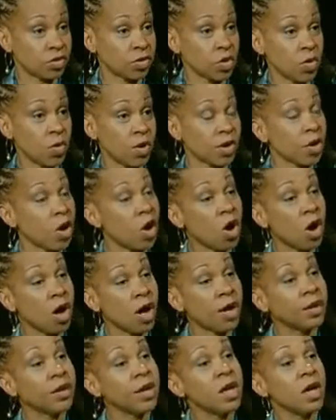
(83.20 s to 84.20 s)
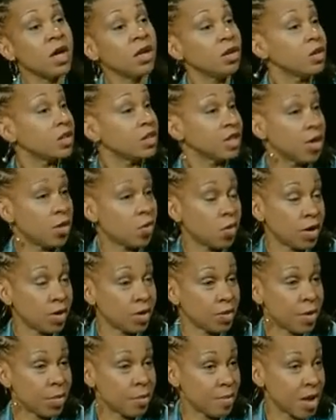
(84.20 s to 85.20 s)
what's going on, looks at
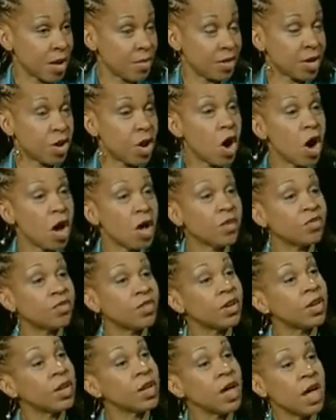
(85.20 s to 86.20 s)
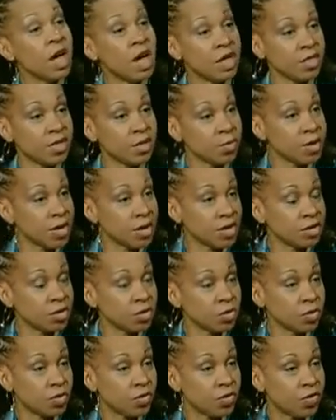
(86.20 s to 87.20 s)
what maybe caused it, and then
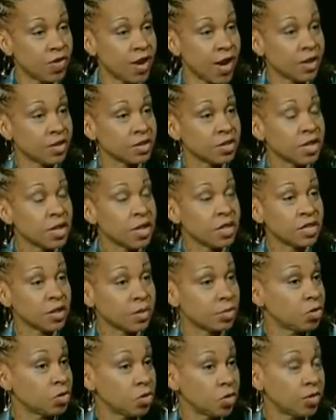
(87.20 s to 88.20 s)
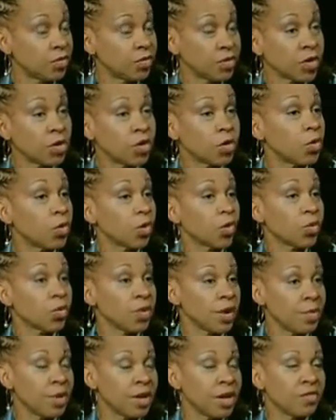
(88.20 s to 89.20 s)
begins to affect some sort of a cure or
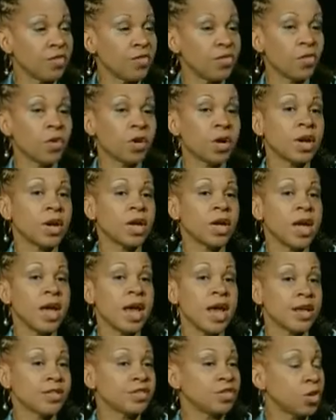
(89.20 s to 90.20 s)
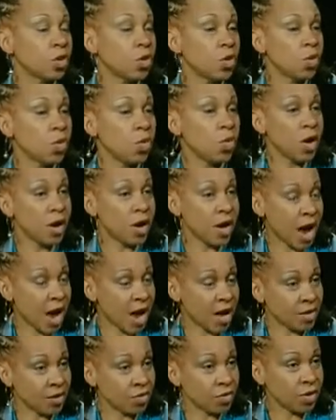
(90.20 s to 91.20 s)
remedy for it. And so what
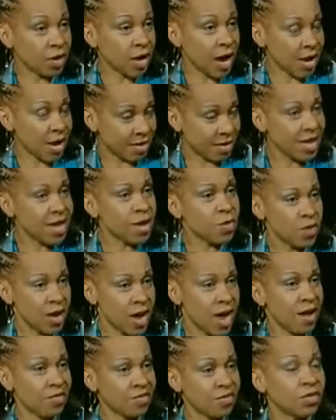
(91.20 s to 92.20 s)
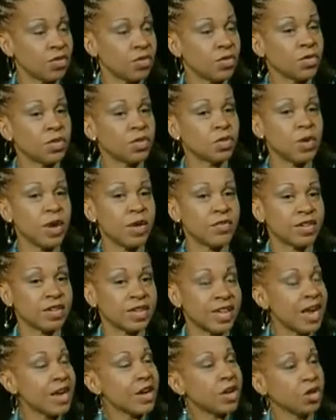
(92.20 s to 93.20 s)
I think we have to do is we have
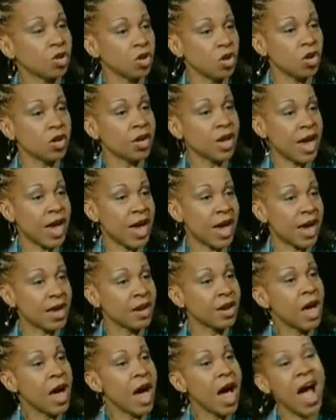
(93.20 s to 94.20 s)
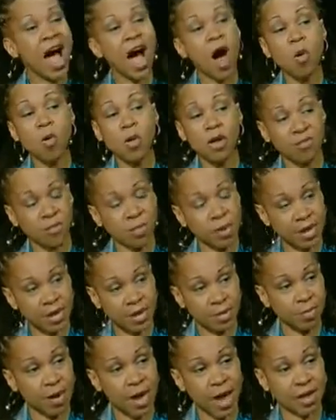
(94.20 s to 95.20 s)
to take a look at how we've
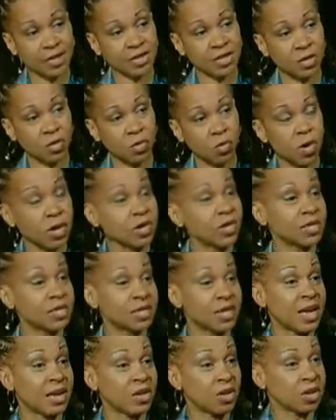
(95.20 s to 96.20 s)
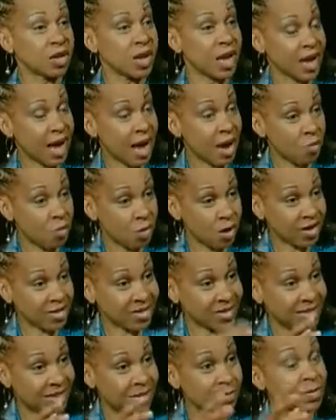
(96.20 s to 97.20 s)
been impacted. What does that look like? What
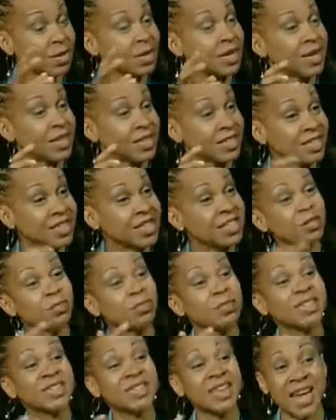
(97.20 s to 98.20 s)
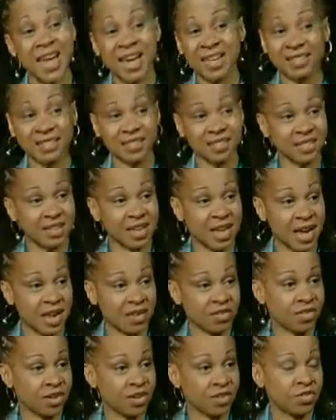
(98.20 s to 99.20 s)
is it, in a sense,
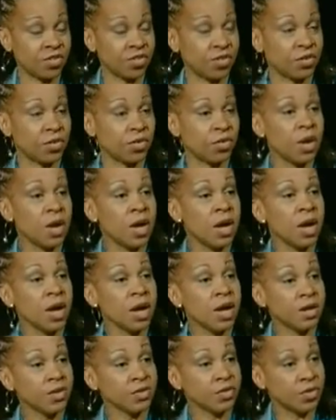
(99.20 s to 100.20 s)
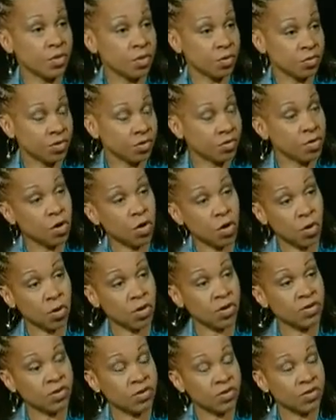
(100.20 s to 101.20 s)
metastasized into in terms of
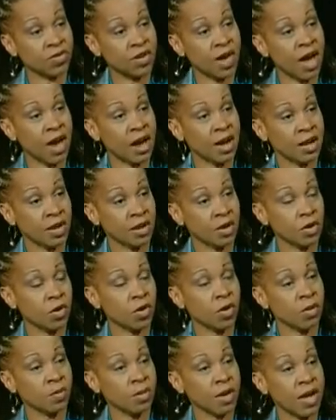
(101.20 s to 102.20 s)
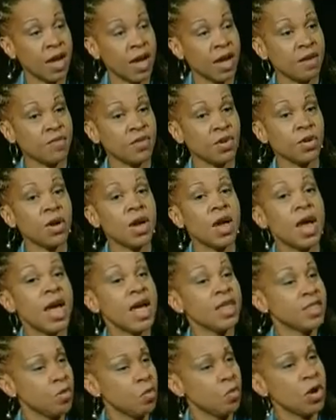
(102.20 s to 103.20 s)
current society and current behavior?
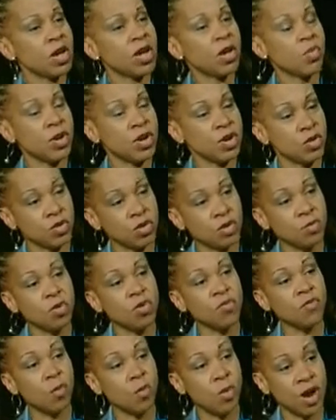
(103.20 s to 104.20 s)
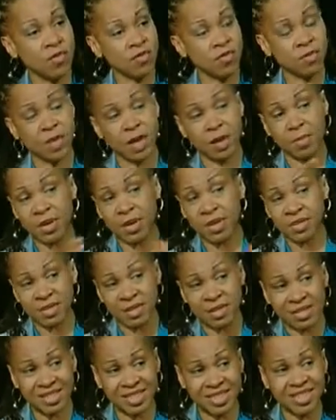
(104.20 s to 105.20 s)
And then what can we do to move away from that?
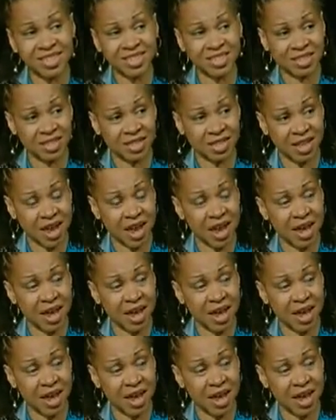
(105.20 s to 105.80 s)
Because in addition to